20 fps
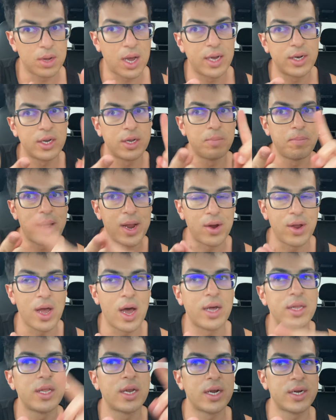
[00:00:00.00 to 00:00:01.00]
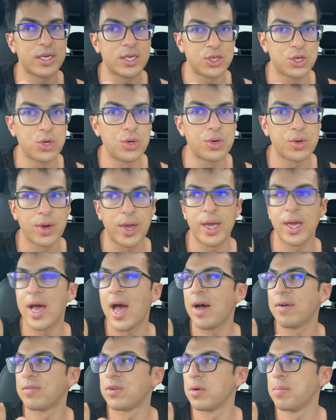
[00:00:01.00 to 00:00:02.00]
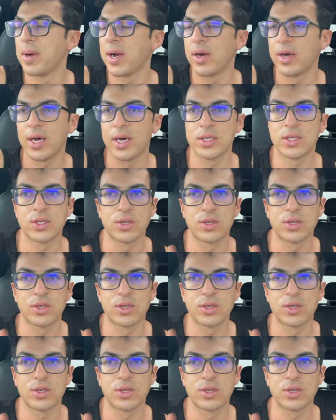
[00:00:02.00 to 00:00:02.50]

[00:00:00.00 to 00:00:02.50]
I did Marriott and then I did tutoring after Marriott.